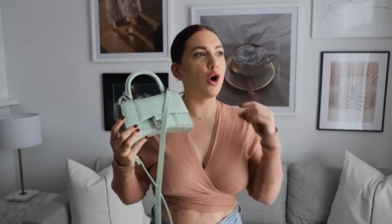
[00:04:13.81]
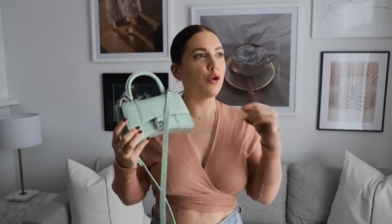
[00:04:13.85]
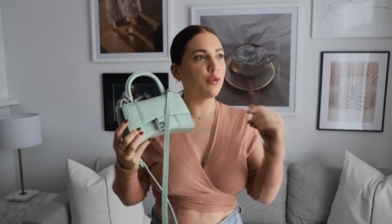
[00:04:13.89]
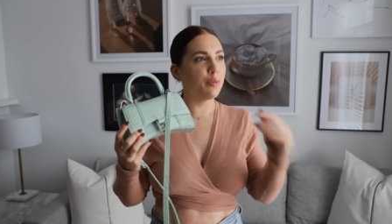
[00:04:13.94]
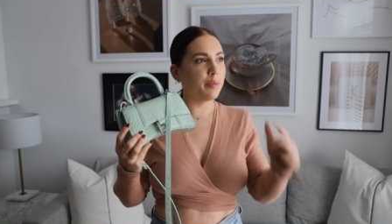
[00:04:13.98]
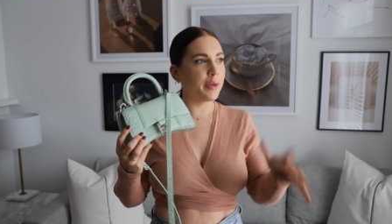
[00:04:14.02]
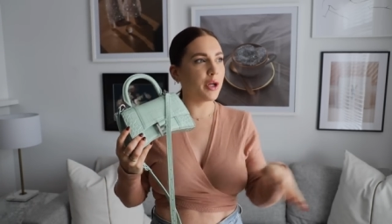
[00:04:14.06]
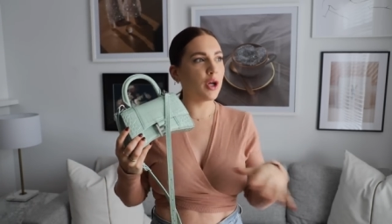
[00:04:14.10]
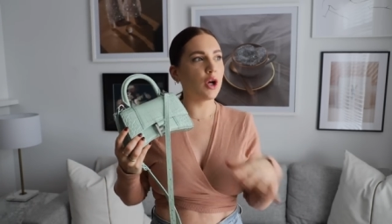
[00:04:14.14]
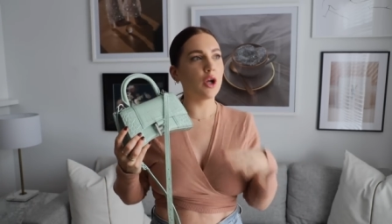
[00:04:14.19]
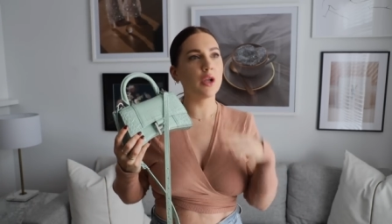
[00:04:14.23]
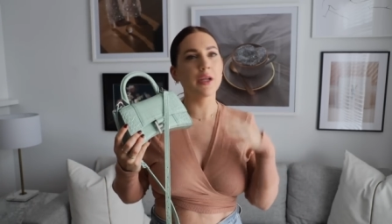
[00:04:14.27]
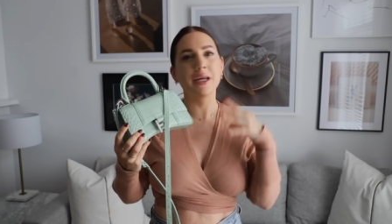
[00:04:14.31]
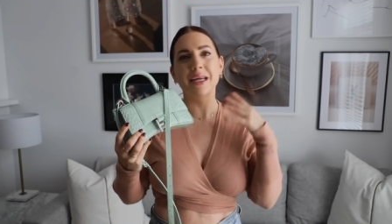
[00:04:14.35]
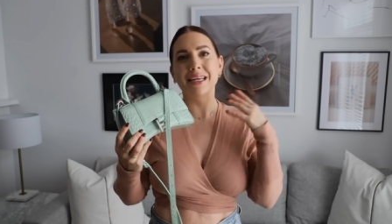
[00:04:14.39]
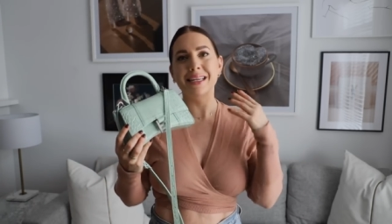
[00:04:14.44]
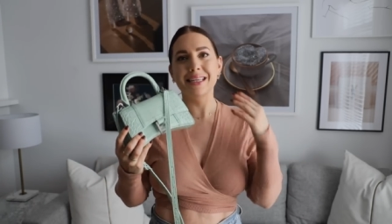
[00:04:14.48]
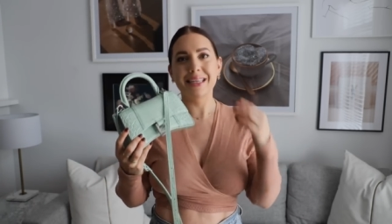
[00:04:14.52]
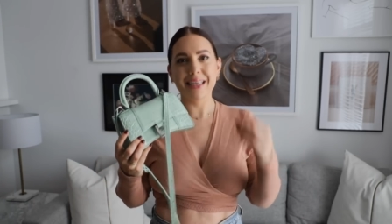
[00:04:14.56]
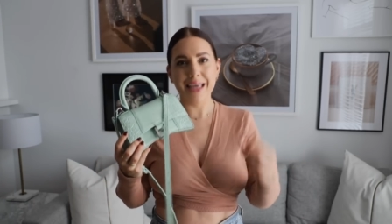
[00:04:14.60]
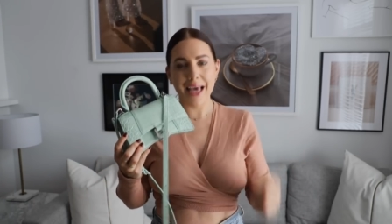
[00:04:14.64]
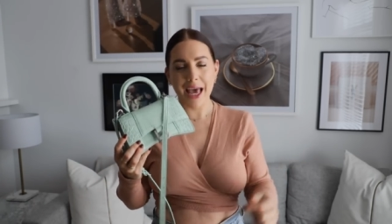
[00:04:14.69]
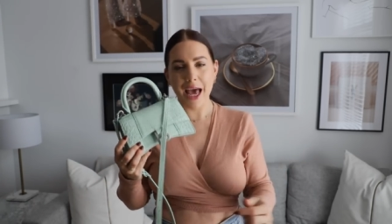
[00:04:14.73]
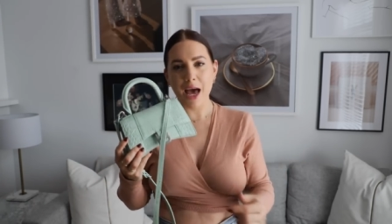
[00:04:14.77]
oatmeal
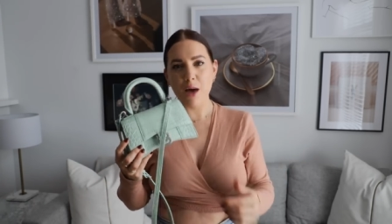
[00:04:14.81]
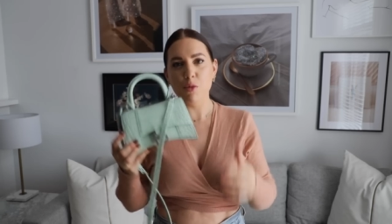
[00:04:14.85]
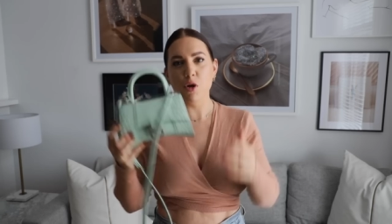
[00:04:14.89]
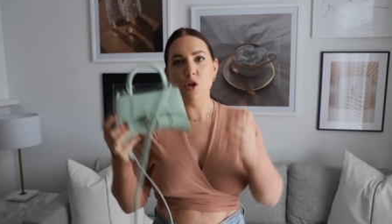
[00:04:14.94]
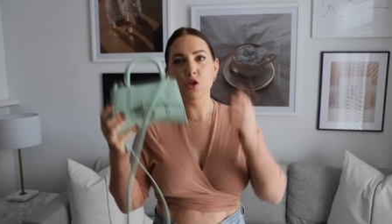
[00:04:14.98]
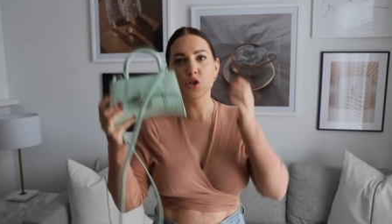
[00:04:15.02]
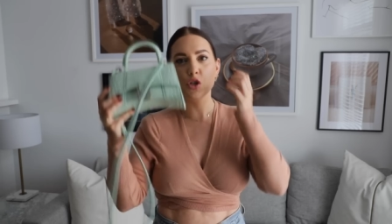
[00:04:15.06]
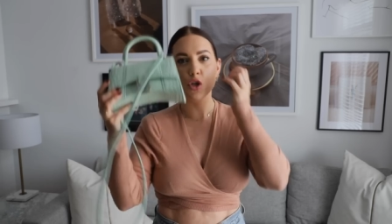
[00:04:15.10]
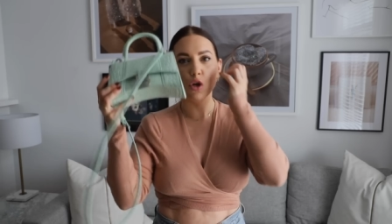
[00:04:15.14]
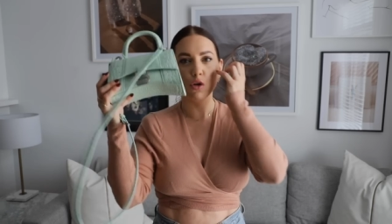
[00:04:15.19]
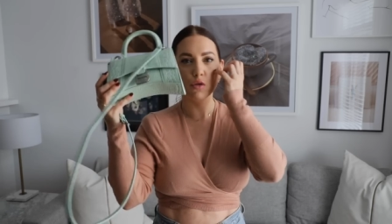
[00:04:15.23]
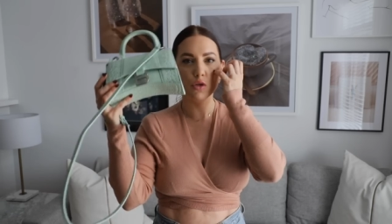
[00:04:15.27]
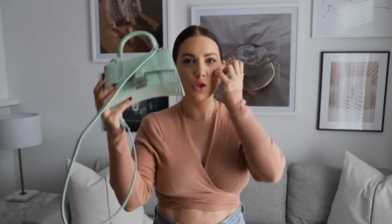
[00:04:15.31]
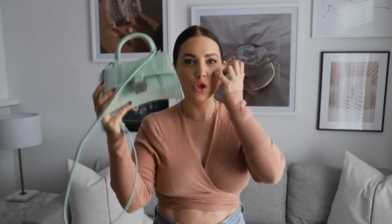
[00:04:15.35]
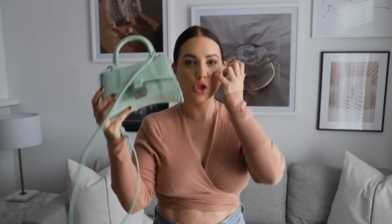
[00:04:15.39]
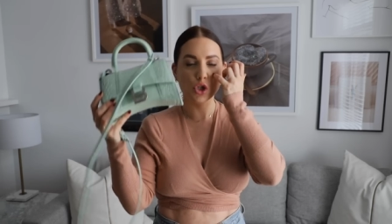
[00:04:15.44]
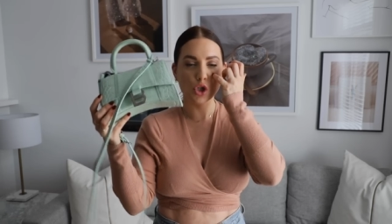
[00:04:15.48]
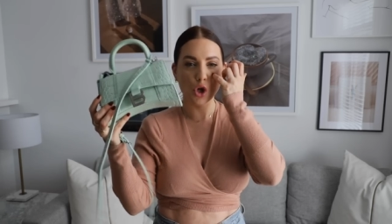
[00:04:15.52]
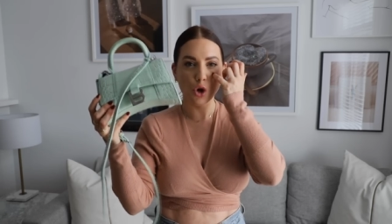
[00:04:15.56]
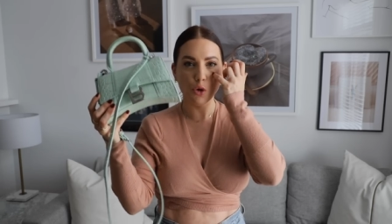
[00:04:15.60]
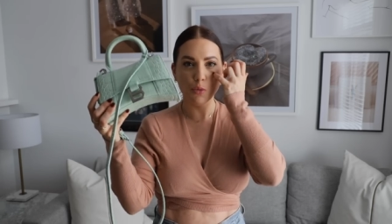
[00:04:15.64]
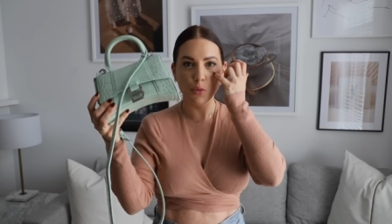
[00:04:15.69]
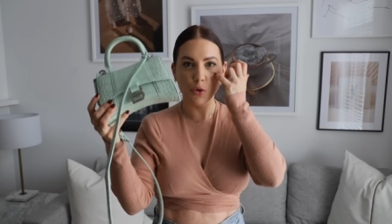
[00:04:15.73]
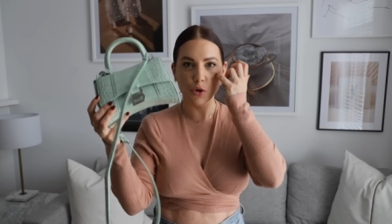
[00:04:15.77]
and camels go
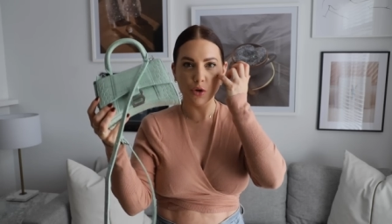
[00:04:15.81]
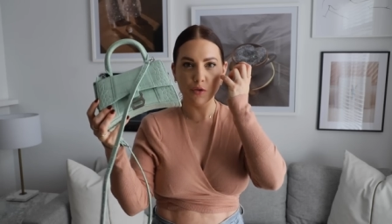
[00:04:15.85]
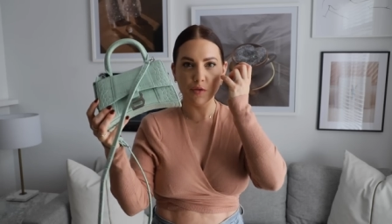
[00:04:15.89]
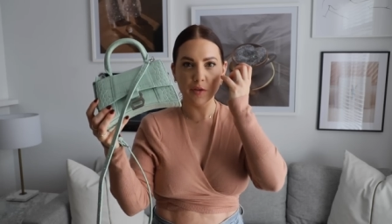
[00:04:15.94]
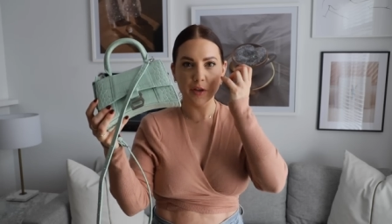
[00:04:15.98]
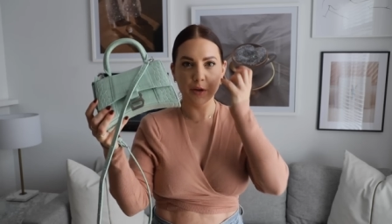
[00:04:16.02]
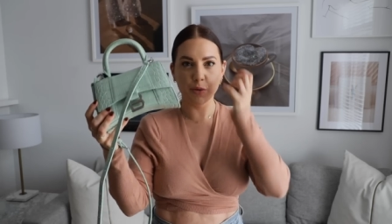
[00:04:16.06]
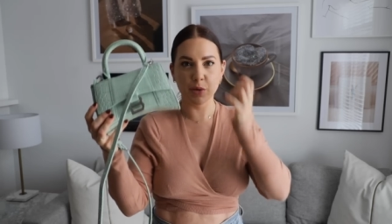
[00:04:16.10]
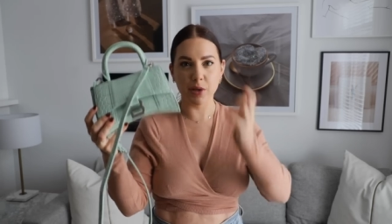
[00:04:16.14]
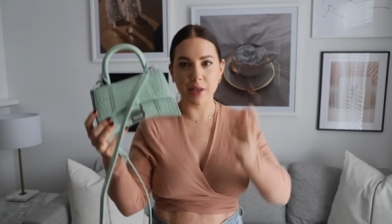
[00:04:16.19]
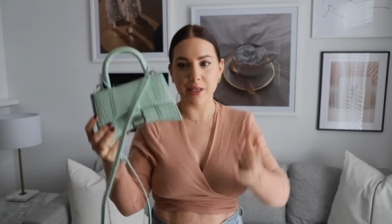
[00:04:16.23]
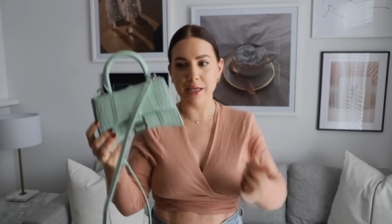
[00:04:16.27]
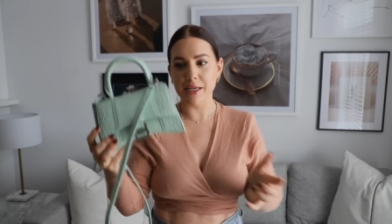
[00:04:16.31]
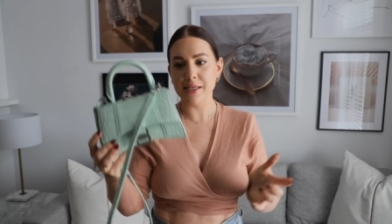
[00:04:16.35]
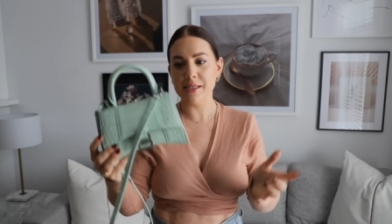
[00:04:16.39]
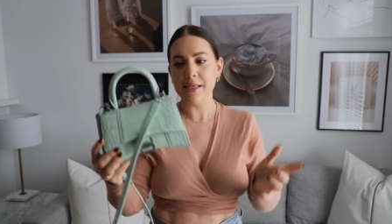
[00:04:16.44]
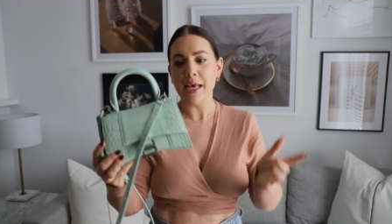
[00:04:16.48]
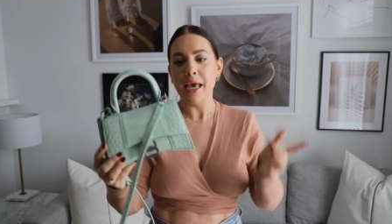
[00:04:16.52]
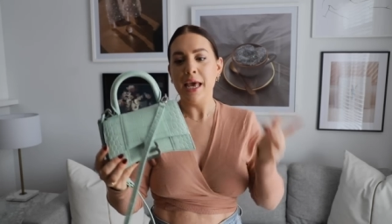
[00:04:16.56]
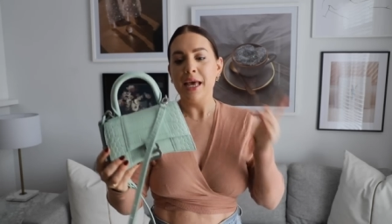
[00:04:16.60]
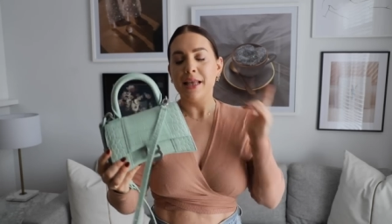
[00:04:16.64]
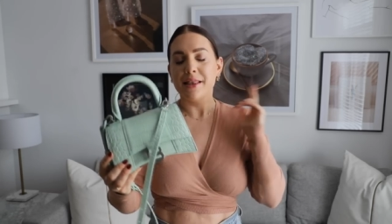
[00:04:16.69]
so beautifully with this